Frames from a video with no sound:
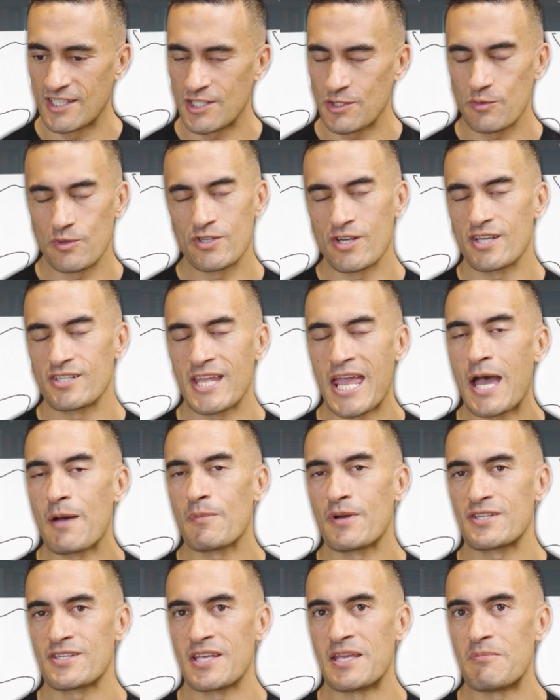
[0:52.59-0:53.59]
to adjust how
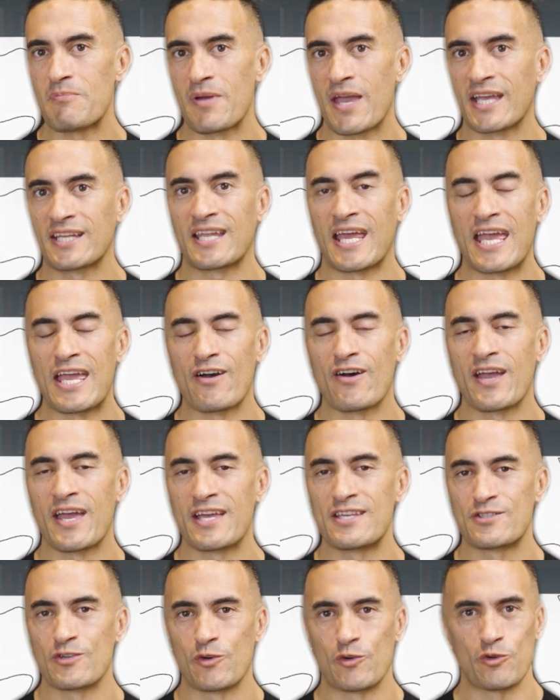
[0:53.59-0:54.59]
much impact AI
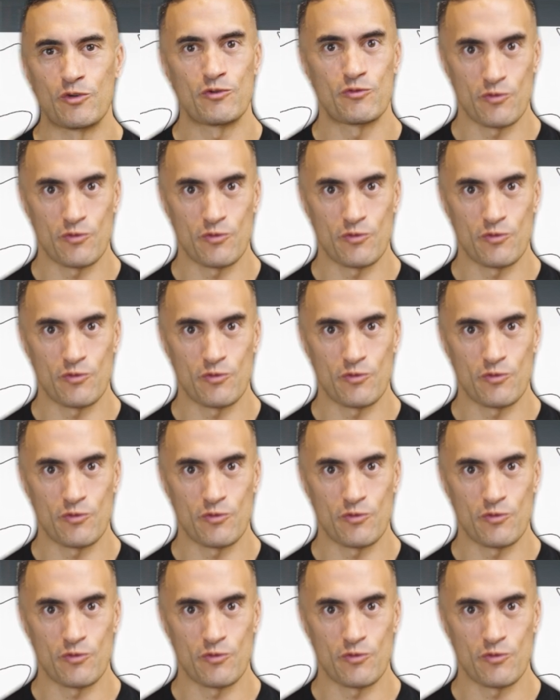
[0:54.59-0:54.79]
has on your